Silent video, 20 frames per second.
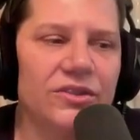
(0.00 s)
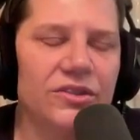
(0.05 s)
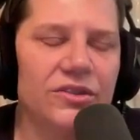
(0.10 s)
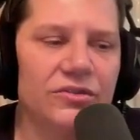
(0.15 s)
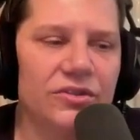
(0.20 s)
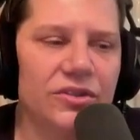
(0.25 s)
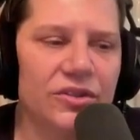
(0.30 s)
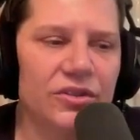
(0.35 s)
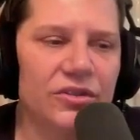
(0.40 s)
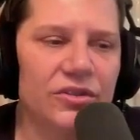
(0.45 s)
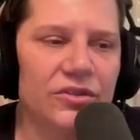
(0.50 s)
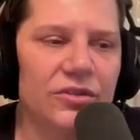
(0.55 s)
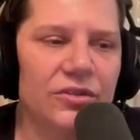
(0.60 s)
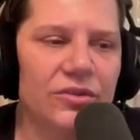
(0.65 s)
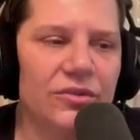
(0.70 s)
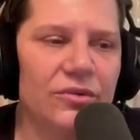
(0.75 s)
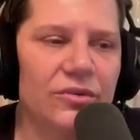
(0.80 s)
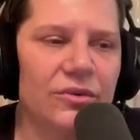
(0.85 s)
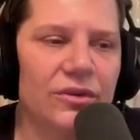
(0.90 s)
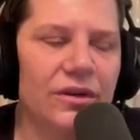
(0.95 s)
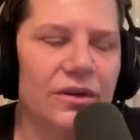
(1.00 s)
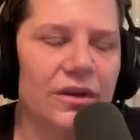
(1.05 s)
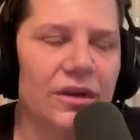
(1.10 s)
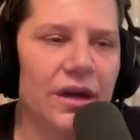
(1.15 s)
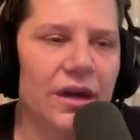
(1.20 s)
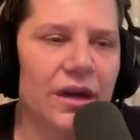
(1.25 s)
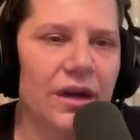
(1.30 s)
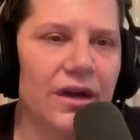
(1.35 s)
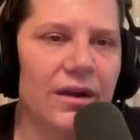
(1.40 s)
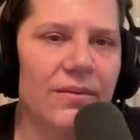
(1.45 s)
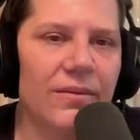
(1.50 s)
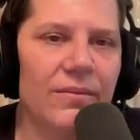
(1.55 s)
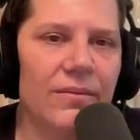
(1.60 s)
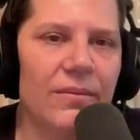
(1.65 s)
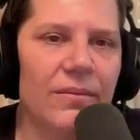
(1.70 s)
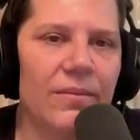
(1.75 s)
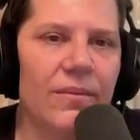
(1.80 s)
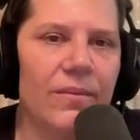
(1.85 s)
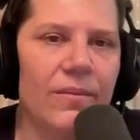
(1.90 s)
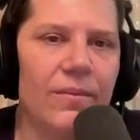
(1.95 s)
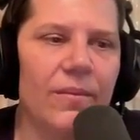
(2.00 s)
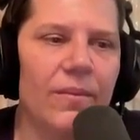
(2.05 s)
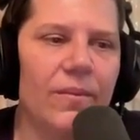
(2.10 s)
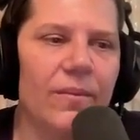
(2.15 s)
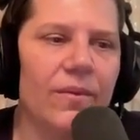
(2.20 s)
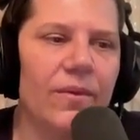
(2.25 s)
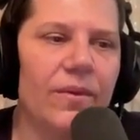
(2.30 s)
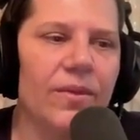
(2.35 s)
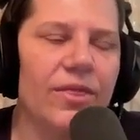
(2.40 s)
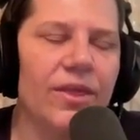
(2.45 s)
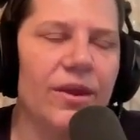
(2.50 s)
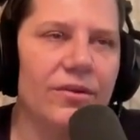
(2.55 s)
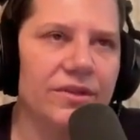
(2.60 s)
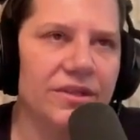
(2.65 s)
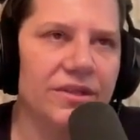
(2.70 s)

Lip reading: also, too, there